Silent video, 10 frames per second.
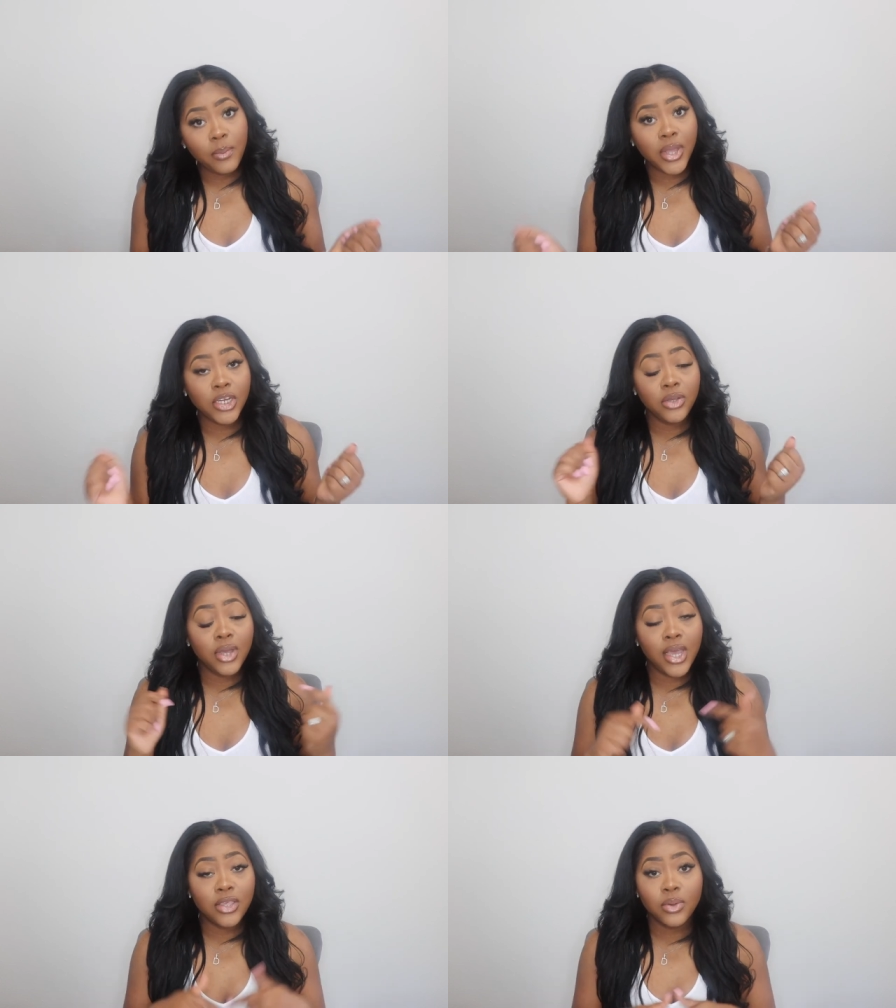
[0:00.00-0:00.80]
Make sure you
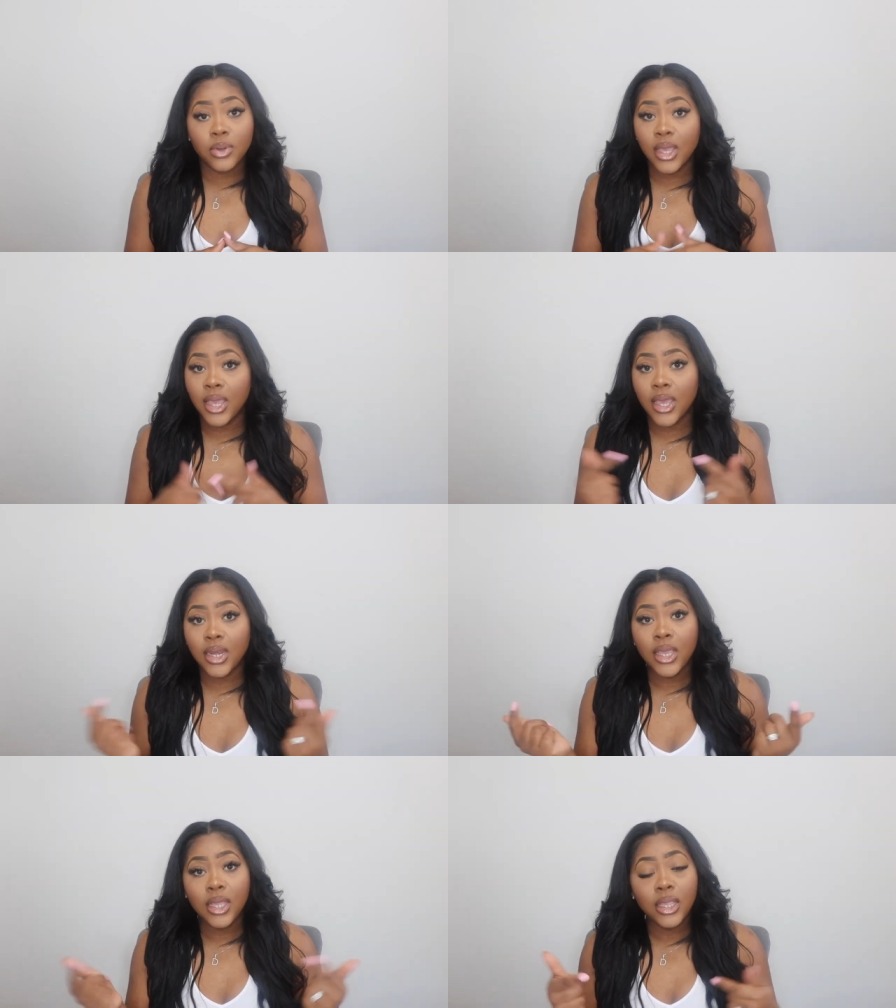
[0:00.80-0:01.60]
guys go
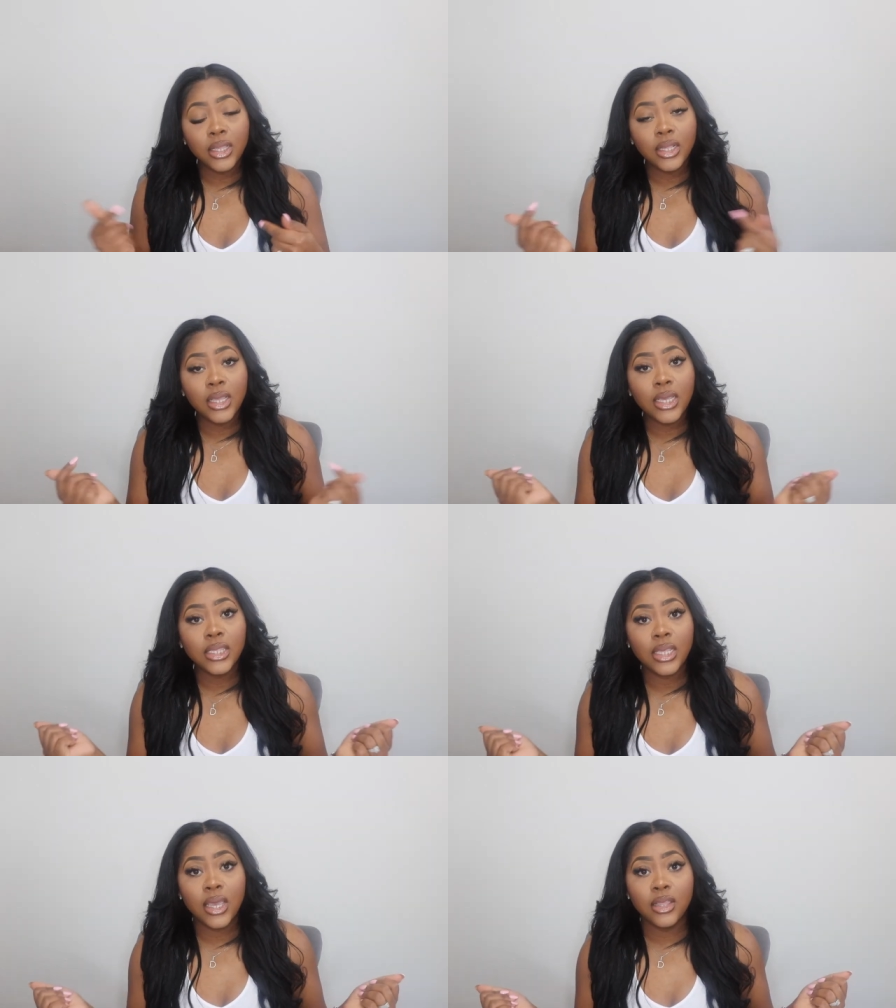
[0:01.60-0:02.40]
ahead, click the
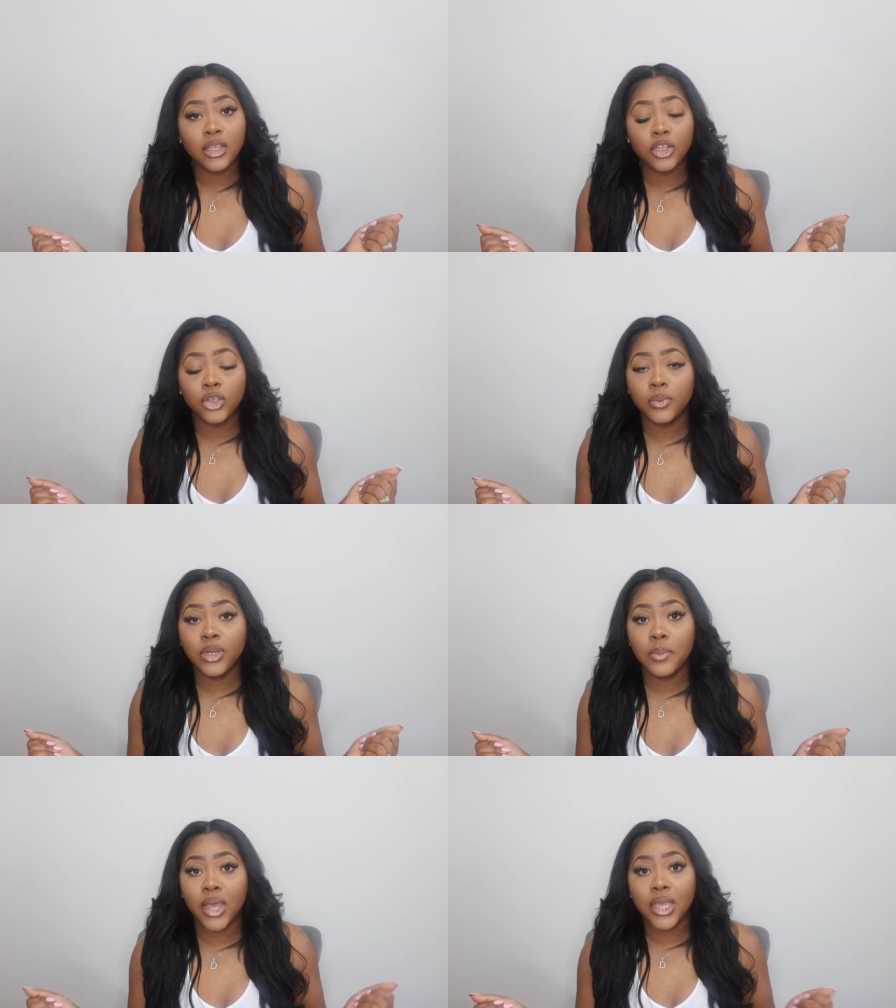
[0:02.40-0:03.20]
links in the
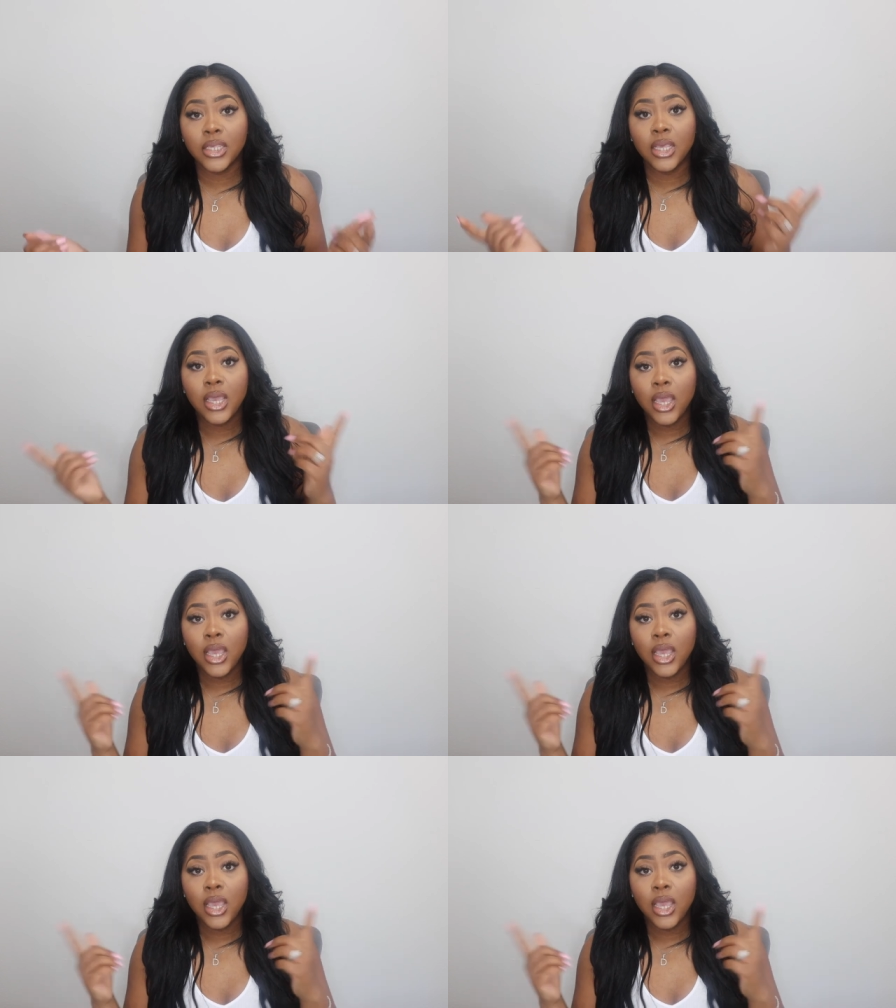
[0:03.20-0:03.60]
description box